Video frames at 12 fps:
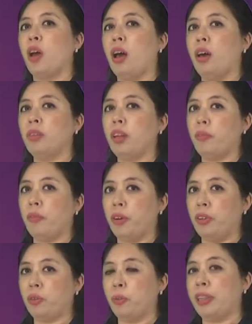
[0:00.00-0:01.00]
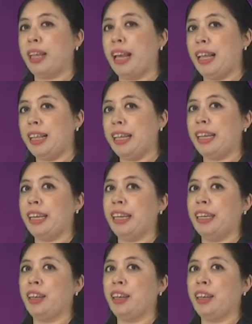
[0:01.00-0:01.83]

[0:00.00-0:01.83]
All the verbs with ending